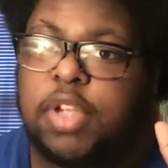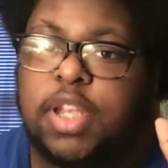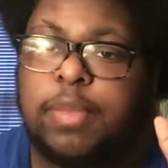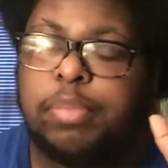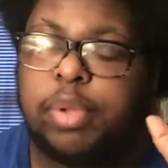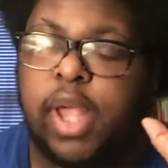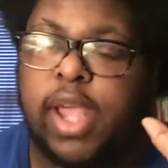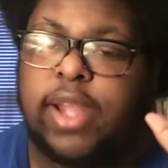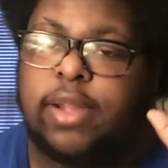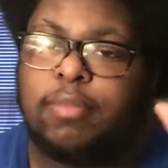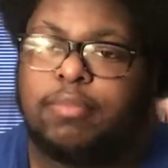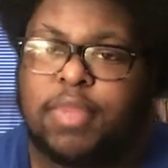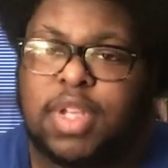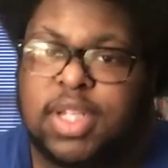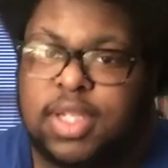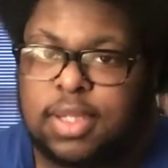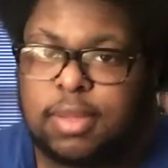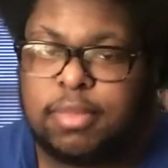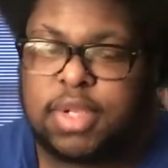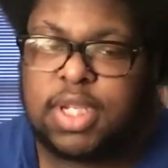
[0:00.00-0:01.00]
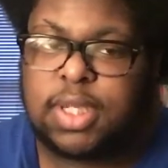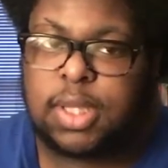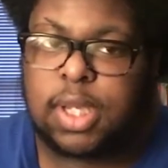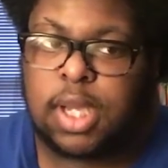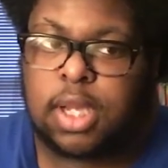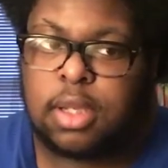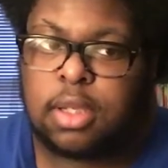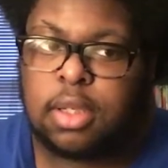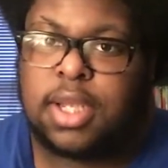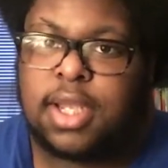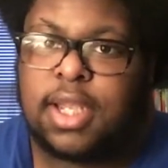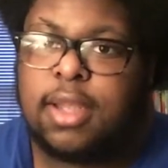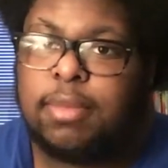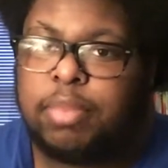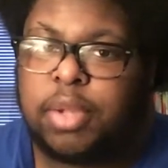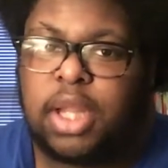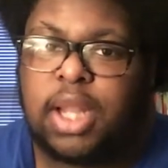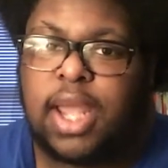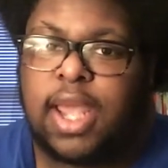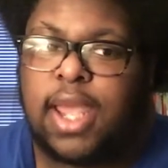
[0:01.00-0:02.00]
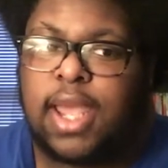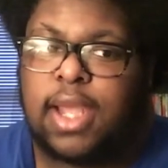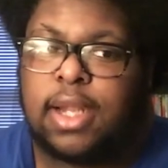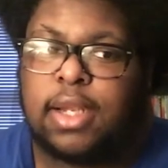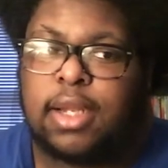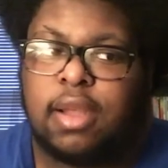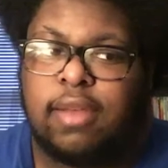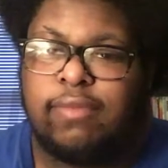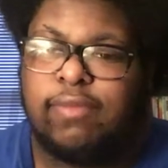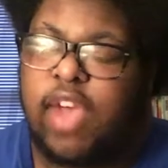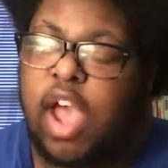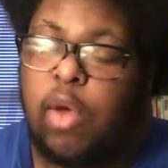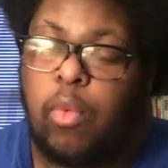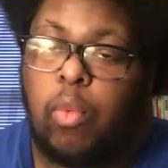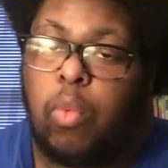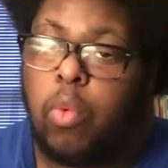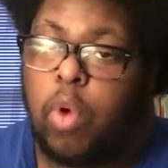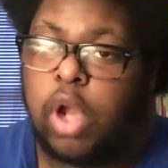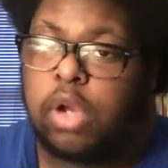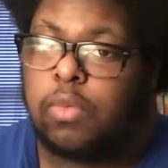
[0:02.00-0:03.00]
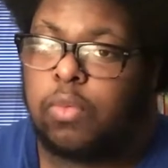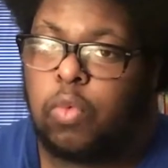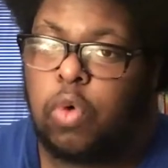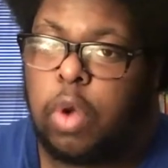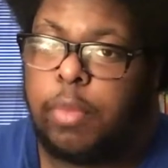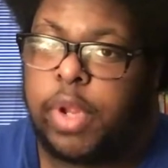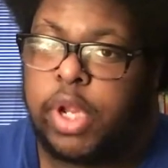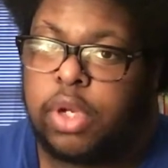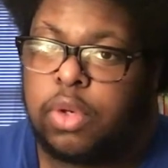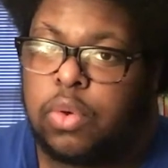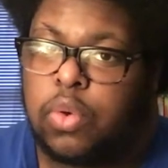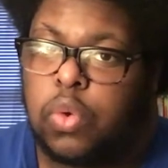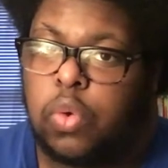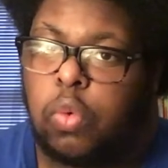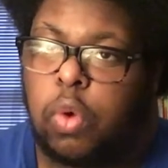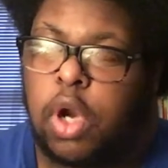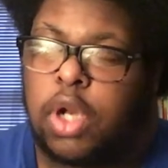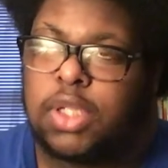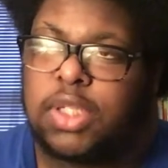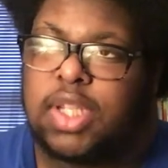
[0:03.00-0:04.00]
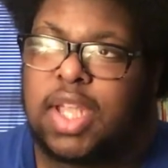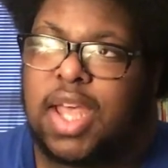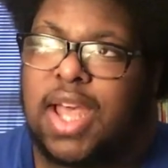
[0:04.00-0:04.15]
played Misa Misa. He played that one woman who worked,